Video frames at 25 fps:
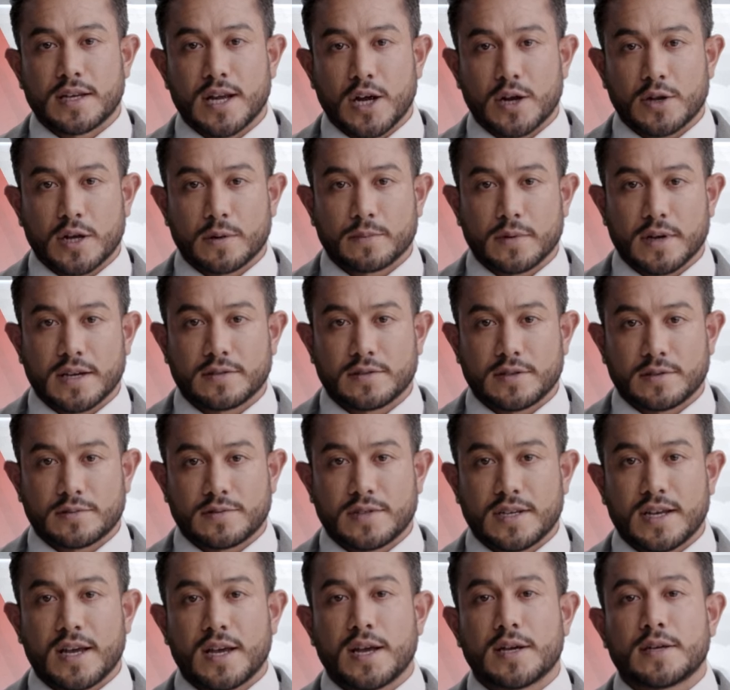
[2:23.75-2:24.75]
RMB
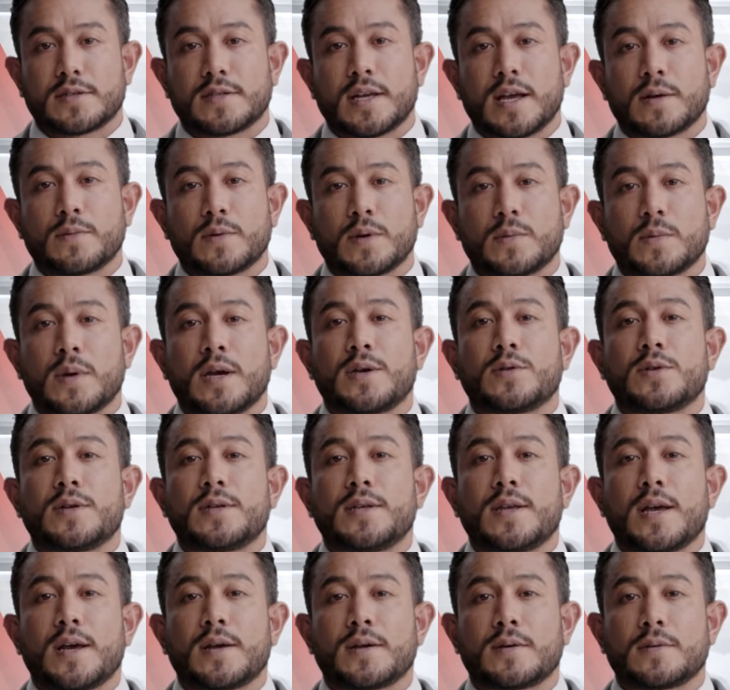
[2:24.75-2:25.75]
59.10 per metric
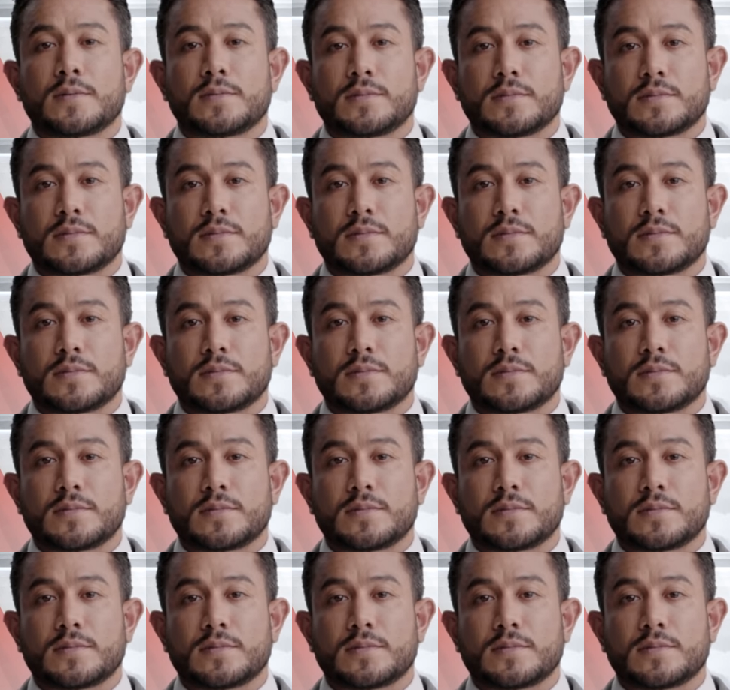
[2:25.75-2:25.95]
ton.